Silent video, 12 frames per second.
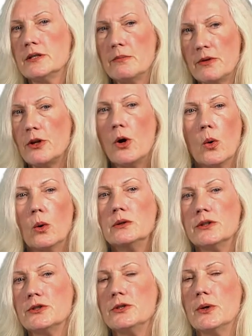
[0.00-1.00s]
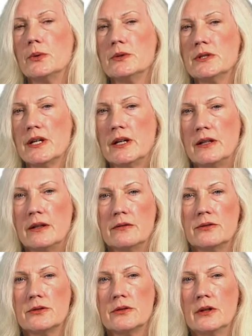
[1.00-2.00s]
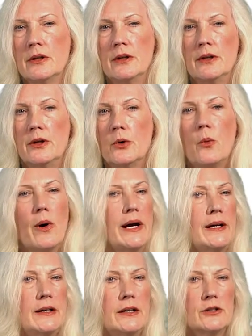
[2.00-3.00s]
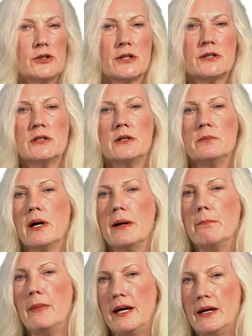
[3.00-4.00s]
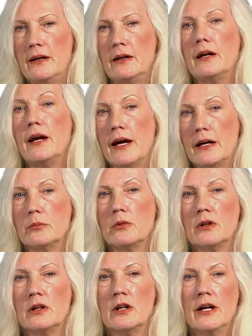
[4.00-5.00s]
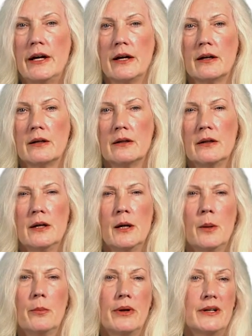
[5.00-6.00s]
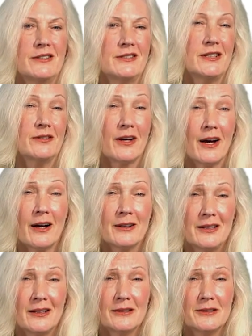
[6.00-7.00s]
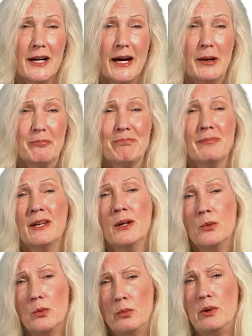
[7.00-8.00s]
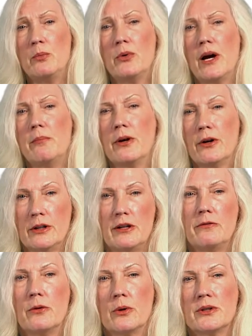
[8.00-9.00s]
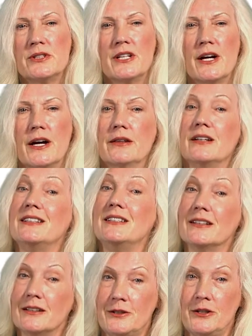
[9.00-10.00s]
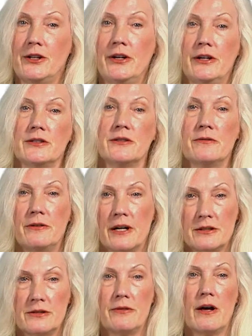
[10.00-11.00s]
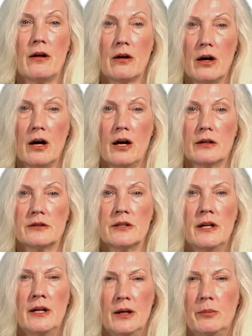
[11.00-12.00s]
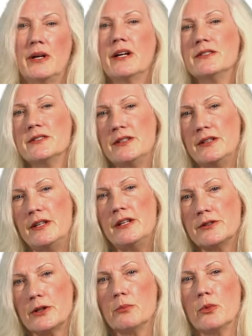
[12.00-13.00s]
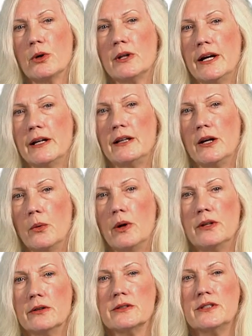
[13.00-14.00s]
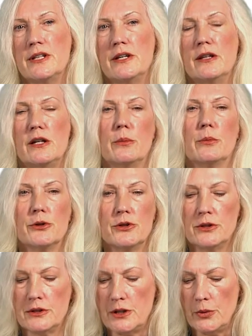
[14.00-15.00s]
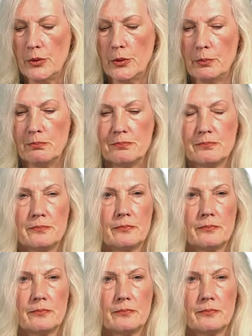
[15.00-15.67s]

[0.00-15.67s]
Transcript: some of the oldest known sedatives. They're widely ingested by man and animal alike. But instead of cocktail time, we'll be primarily focusing on the deleterious effects of alcohols because these are more likely what you'll see in the emergency room.